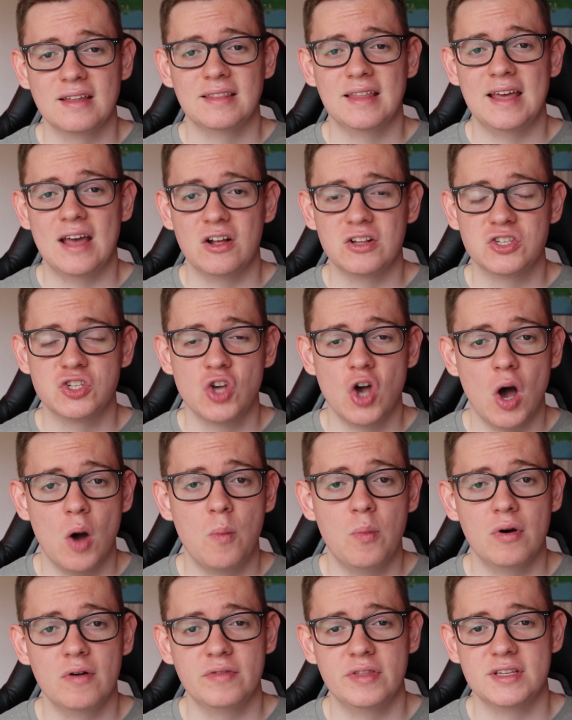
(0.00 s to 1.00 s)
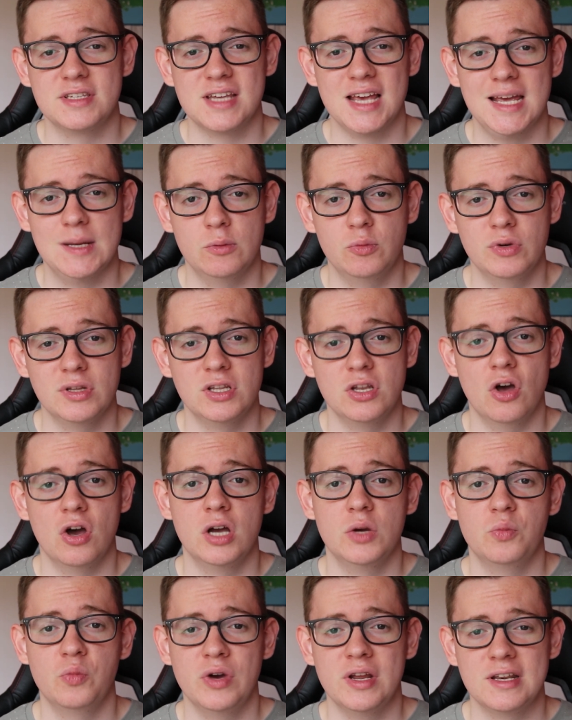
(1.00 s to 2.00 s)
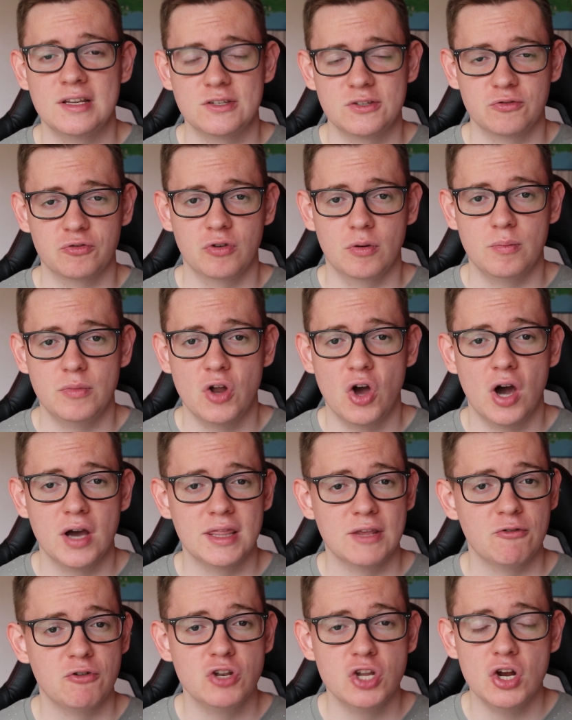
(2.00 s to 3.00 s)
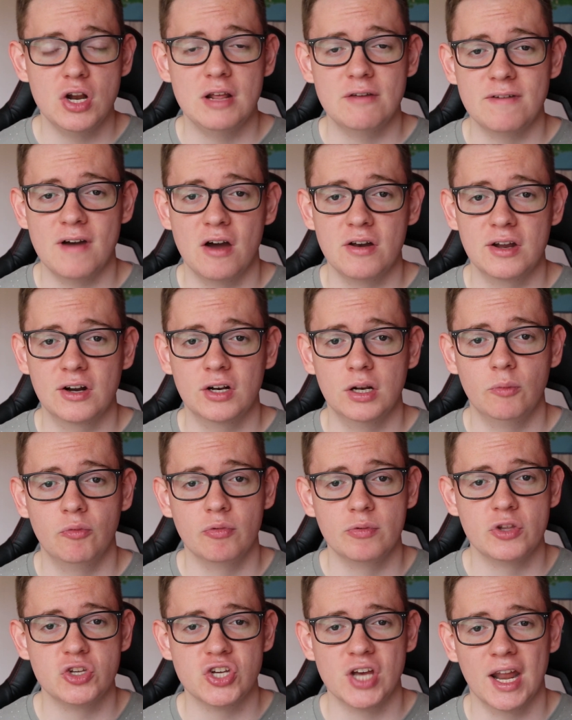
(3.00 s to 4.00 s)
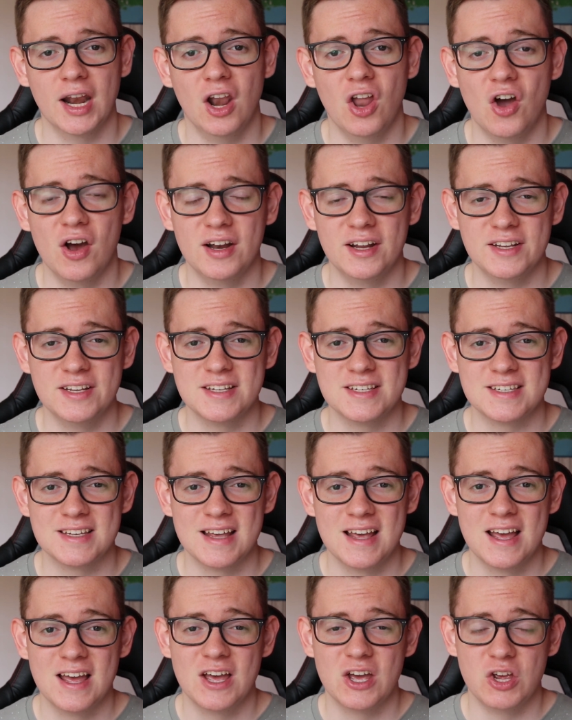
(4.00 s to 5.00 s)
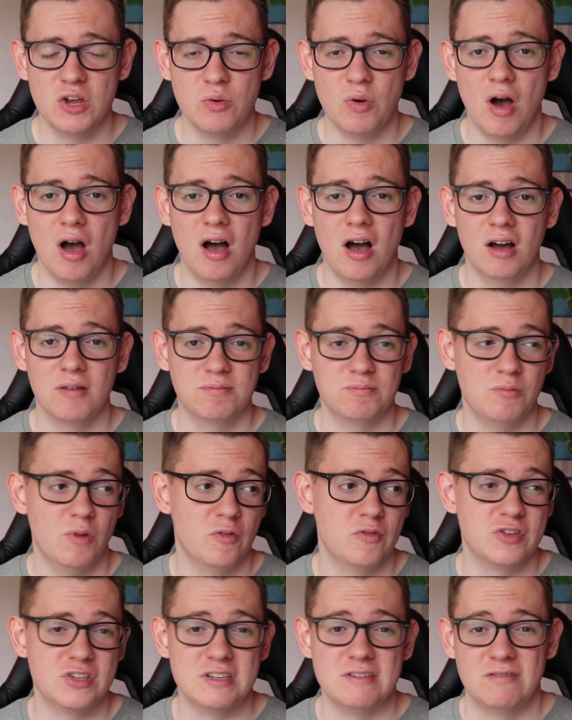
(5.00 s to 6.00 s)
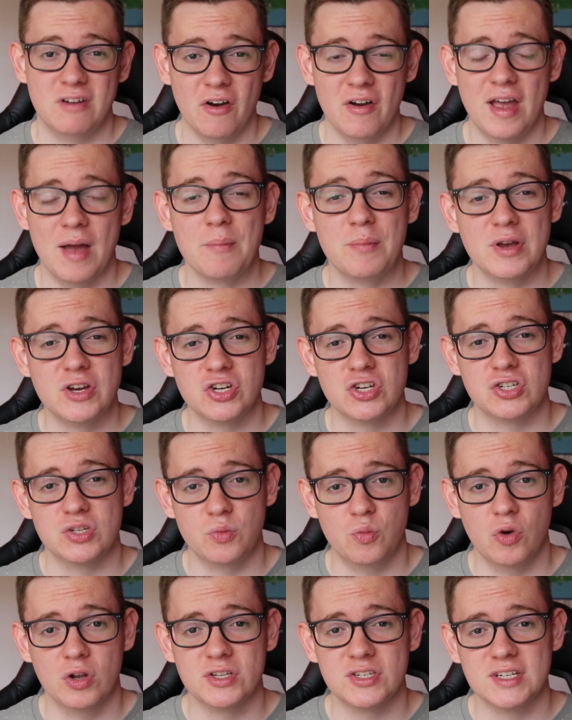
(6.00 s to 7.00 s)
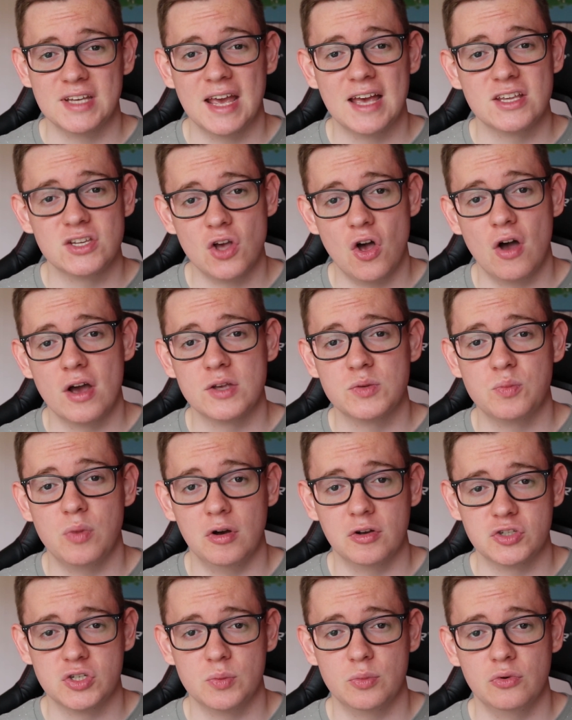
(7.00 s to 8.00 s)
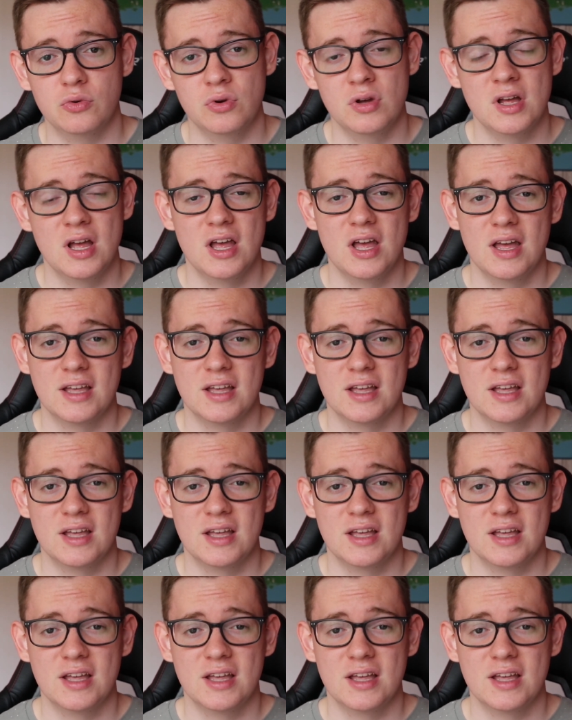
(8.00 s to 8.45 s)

They are top of the table with nine wins from nine. They're a newly founded club from the Channel Islands who are obviously very ambitious and want to get as high as possible.